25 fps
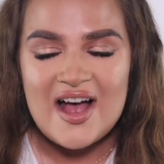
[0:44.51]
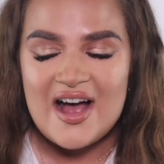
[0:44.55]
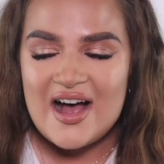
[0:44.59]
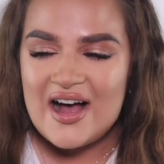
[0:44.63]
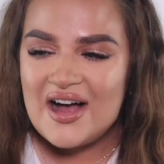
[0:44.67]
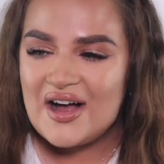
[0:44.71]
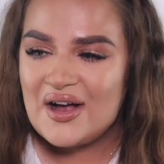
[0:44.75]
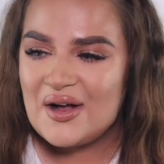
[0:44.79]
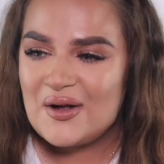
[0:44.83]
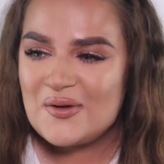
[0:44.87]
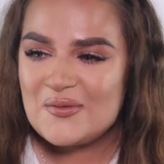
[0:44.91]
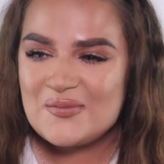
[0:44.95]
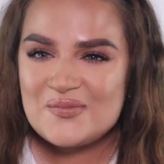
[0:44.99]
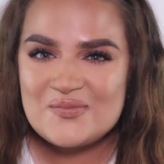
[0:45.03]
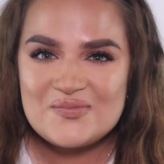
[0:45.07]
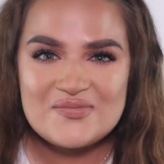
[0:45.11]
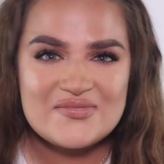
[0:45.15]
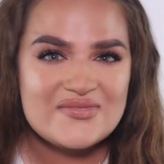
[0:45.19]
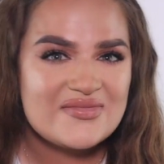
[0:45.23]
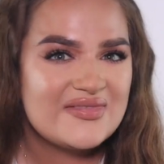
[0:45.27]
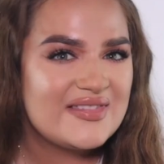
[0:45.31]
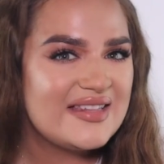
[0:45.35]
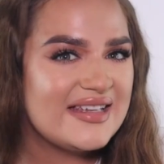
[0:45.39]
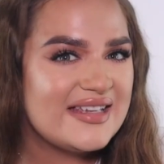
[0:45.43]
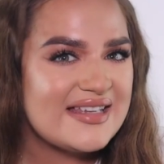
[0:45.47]

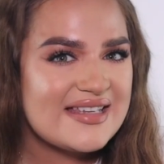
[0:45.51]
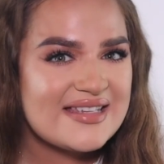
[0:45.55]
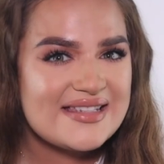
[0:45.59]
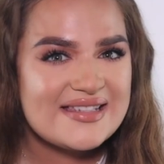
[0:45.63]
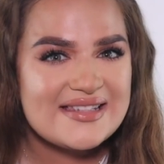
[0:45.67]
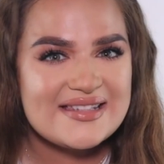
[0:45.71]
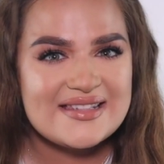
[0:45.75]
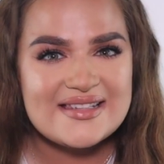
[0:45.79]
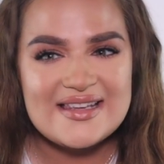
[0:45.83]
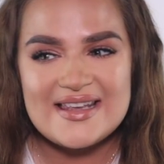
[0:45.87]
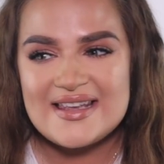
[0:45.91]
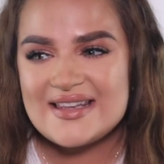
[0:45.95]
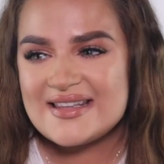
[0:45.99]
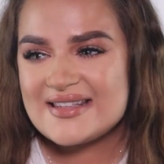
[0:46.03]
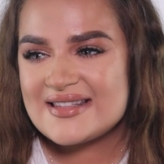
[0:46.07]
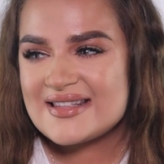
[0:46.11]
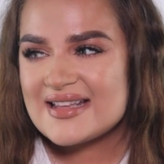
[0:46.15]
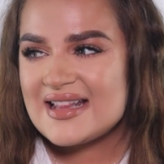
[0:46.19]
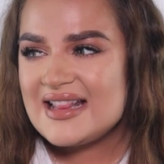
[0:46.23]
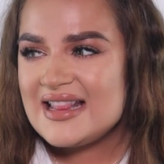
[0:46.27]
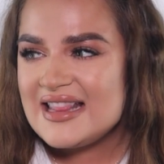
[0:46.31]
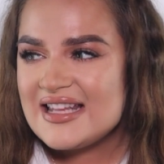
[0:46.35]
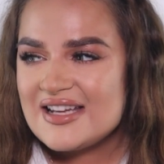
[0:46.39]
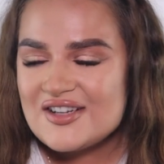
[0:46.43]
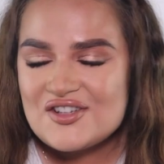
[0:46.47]
Um, this
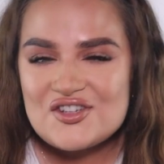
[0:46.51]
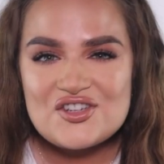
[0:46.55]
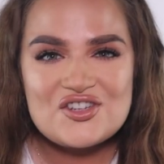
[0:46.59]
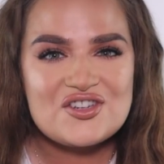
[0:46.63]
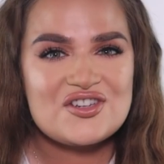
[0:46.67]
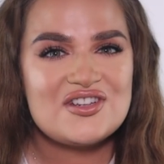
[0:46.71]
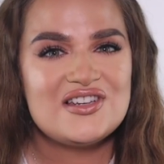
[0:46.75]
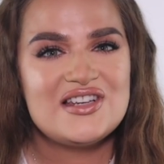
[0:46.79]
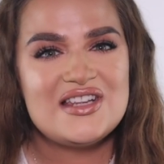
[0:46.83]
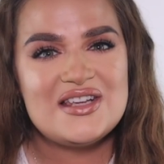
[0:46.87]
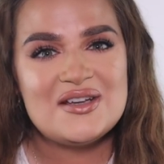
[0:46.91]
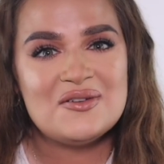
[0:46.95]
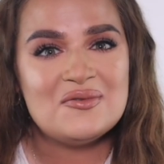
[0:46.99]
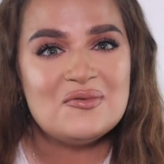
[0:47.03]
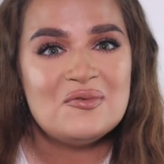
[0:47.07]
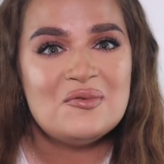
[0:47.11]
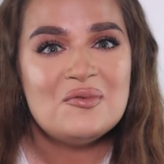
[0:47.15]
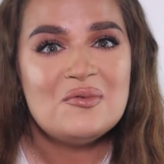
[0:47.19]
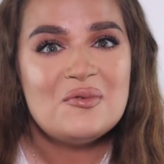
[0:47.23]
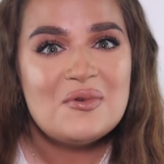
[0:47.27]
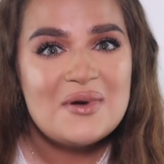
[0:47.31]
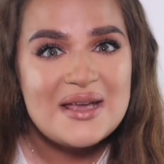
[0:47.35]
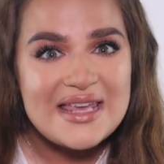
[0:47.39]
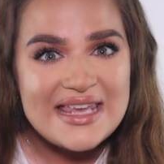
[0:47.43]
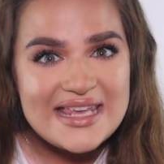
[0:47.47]
is literally
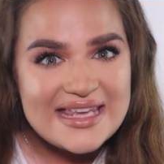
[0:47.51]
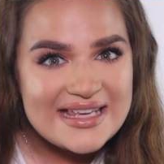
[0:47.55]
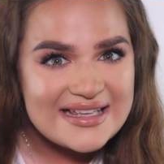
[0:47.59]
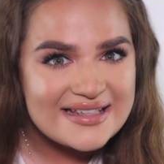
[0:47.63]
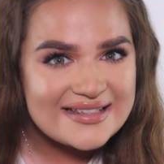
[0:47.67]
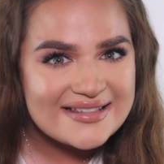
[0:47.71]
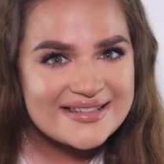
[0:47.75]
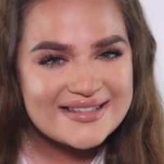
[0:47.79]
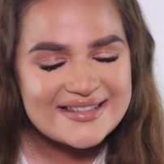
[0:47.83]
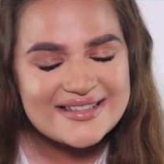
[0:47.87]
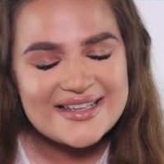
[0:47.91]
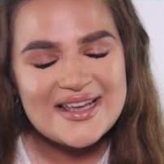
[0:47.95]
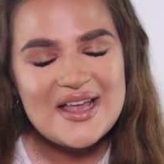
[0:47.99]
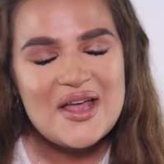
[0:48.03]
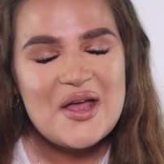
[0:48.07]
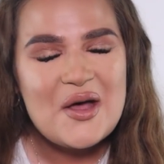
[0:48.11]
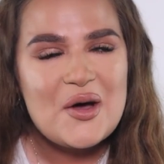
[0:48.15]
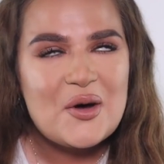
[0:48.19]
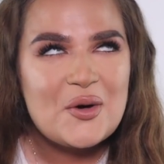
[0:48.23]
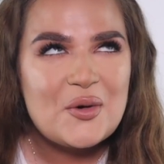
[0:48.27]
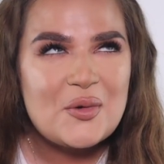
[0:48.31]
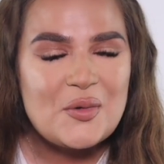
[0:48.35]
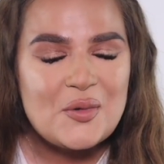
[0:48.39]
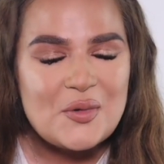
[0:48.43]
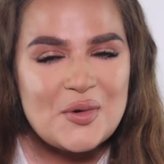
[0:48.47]
weeks,
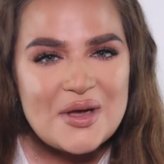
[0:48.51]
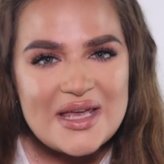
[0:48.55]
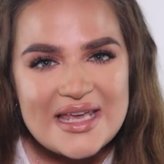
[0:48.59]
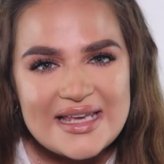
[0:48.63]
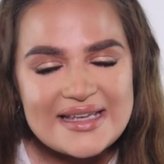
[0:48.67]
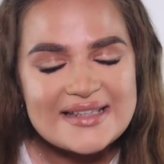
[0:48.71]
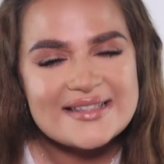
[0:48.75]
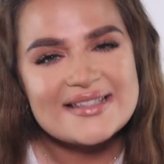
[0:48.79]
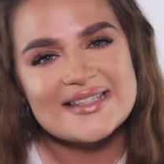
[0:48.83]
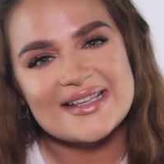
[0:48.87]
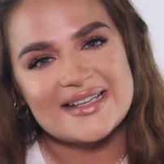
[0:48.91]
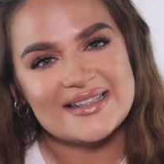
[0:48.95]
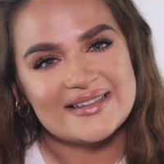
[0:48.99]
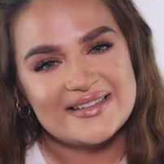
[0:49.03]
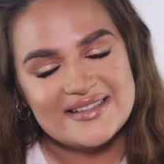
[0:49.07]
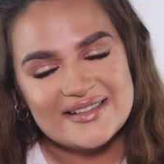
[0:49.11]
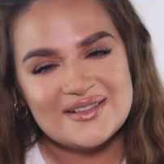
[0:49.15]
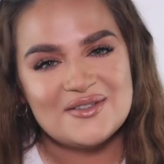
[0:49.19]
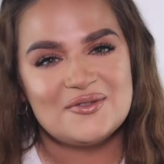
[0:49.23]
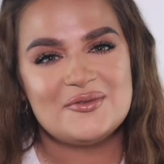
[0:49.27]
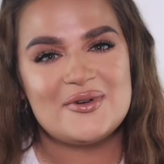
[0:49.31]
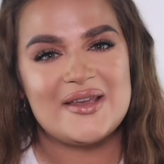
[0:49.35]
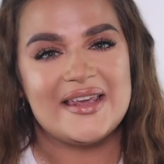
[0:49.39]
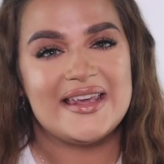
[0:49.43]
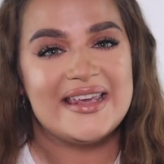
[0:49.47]
weeks
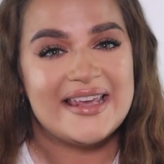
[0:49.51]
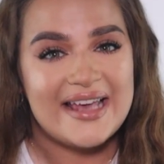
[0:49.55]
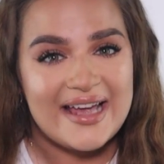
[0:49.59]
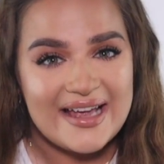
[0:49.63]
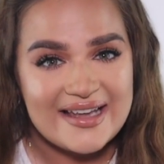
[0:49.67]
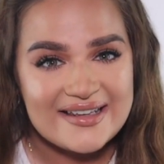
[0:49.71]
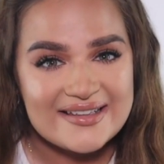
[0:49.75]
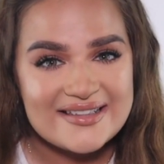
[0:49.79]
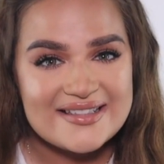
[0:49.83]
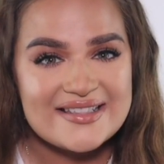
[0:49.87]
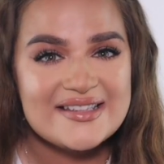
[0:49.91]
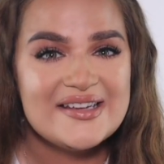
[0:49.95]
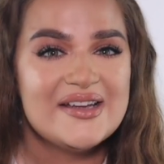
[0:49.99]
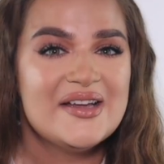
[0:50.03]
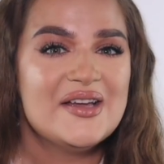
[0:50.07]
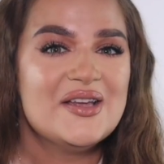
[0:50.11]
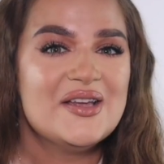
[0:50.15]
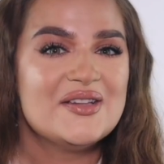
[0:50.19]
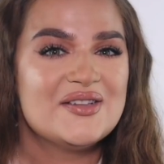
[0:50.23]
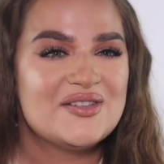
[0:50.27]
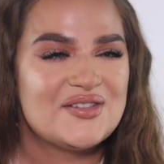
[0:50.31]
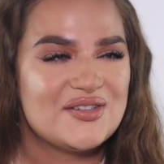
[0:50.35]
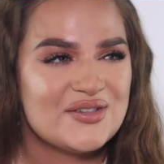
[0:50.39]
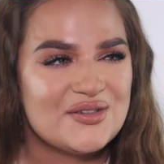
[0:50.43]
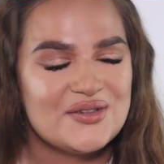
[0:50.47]
until we get
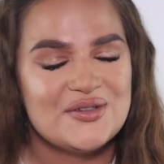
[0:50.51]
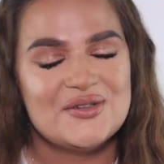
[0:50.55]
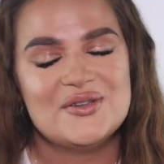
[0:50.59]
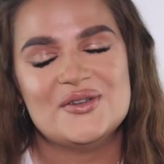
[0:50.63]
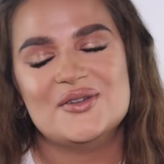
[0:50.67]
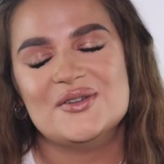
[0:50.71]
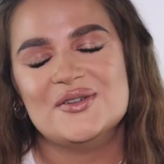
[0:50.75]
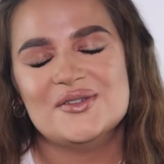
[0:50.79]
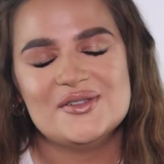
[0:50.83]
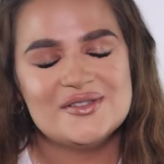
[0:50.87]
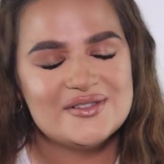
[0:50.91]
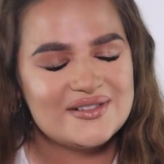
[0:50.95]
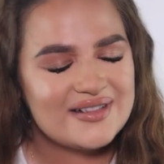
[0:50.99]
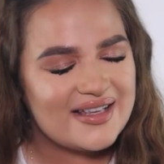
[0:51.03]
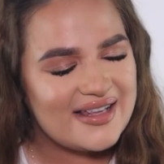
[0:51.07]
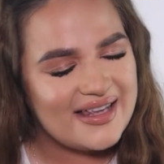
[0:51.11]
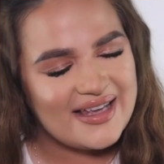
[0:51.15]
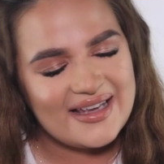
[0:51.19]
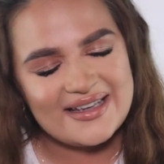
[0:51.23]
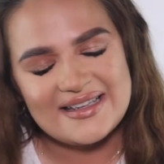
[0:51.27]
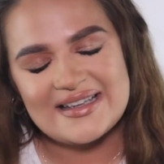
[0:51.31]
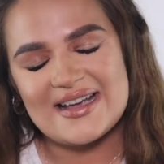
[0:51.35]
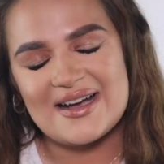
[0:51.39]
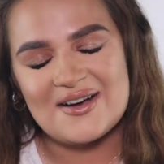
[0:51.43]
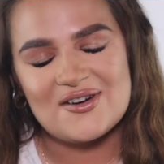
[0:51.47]
to
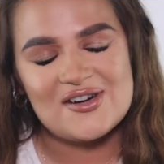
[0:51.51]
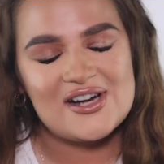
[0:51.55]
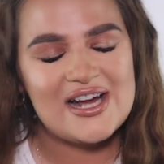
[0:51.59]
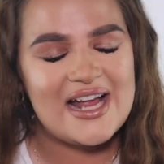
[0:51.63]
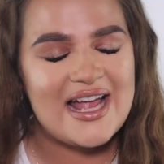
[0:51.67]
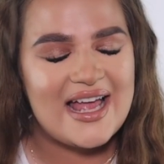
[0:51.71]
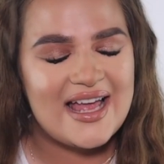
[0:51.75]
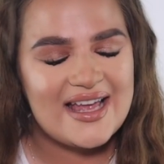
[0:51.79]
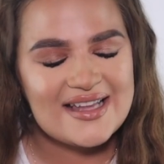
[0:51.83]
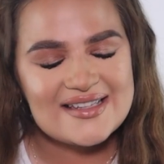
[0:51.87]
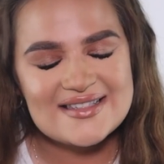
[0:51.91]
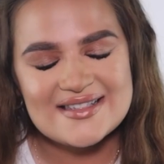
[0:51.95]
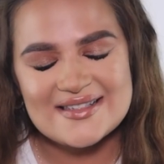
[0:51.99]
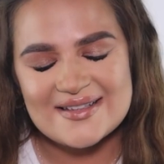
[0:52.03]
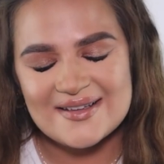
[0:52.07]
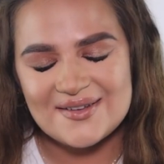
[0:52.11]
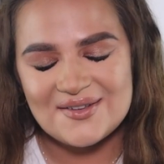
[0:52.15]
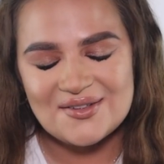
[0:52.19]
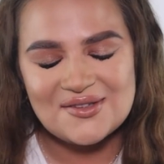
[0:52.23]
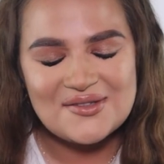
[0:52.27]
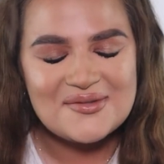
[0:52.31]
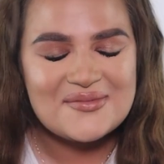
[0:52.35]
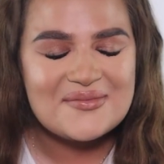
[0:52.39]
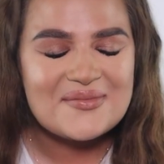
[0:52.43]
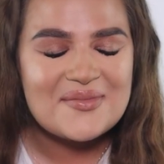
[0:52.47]
get our hands
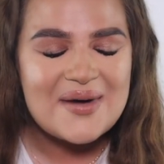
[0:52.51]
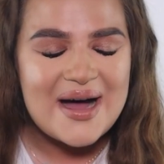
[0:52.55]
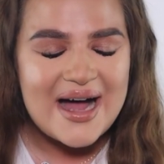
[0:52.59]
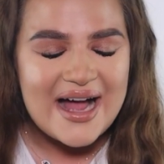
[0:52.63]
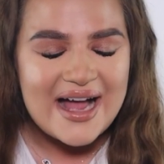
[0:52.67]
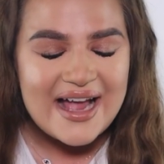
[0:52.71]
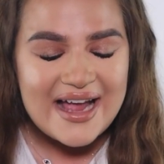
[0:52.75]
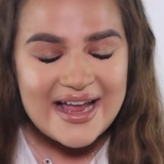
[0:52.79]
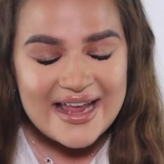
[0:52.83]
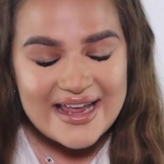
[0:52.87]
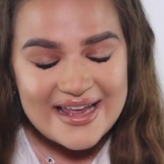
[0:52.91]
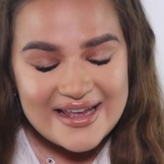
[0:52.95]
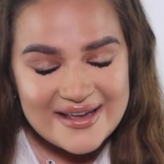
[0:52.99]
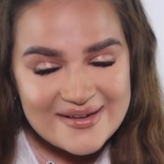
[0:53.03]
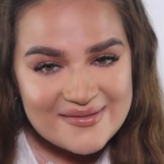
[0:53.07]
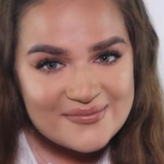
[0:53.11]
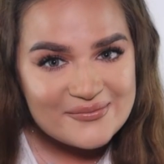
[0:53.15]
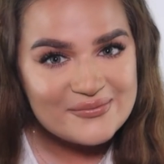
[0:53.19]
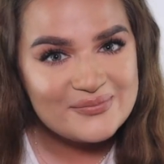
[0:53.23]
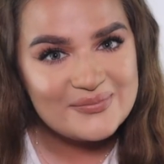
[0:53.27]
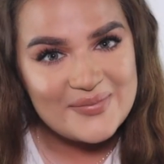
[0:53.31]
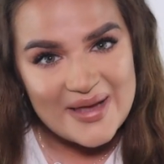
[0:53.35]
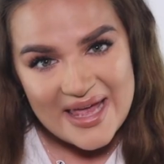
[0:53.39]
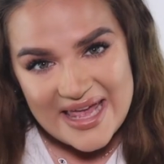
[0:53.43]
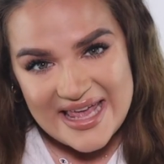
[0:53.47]
on my
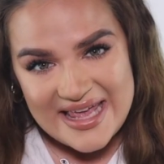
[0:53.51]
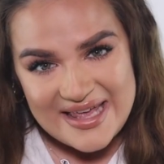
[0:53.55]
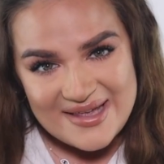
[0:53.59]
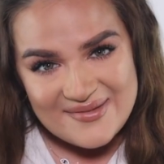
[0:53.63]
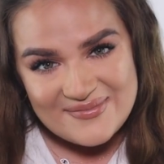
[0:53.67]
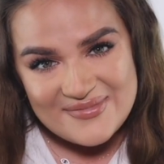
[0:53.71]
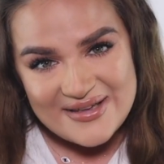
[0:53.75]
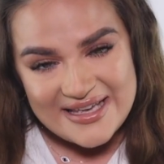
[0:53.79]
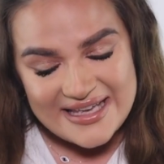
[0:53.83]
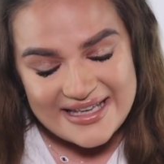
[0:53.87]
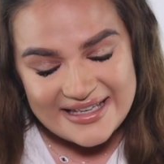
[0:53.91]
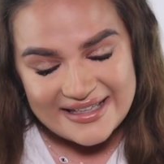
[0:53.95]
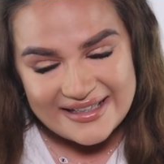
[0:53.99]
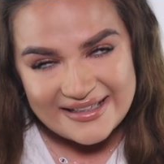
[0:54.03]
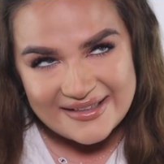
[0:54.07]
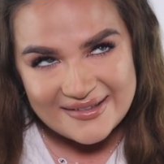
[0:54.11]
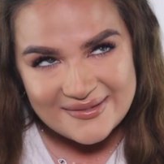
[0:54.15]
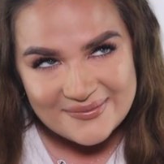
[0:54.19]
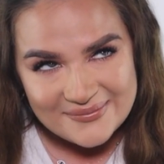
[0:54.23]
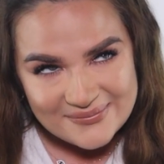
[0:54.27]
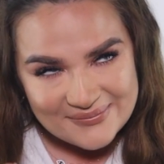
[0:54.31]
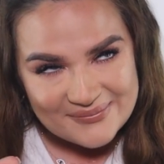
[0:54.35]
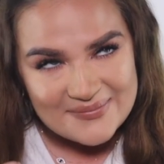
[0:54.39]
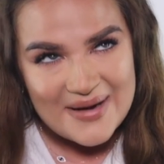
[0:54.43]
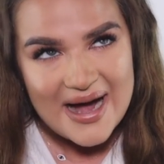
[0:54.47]
baby.
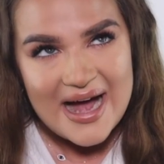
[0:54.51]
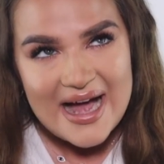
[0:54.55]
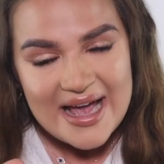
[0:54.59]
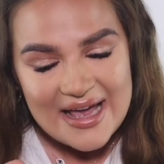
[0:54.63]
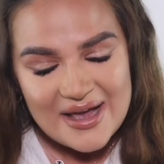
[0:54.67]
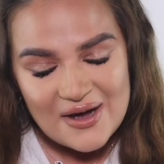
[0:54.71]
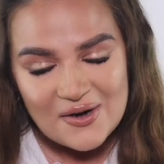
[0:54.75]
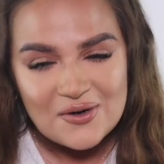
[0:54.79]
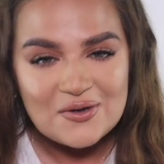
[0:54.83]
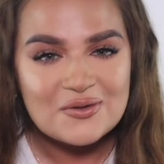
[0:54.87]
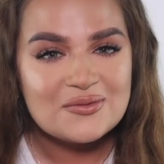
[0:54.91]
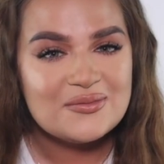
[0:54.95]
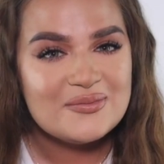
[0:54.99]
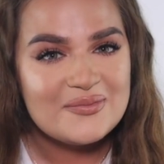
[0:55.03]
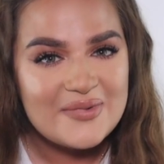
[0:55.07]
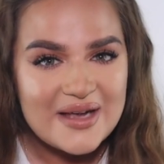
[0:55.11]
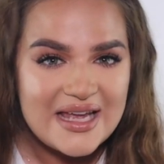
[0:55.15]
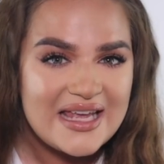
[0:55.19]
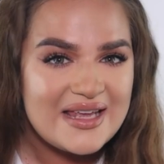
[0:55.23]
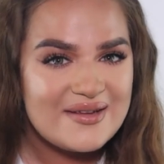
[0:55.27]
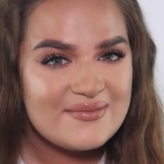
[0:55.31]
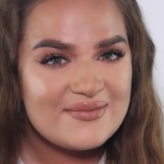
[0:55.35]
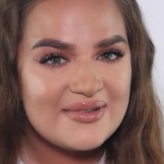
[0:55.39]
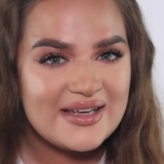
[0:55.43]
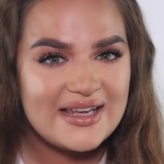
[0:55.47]
My own
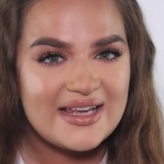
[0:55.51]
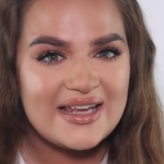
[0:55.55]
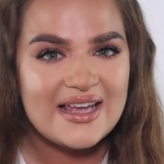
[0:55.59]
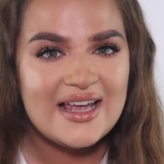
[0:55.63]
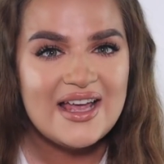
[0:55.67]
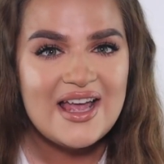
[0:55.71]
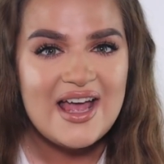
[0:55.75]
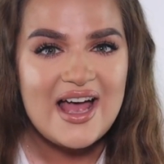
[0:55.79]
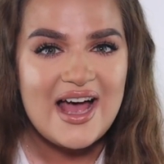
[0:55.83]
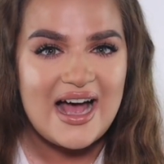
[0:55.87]
baby.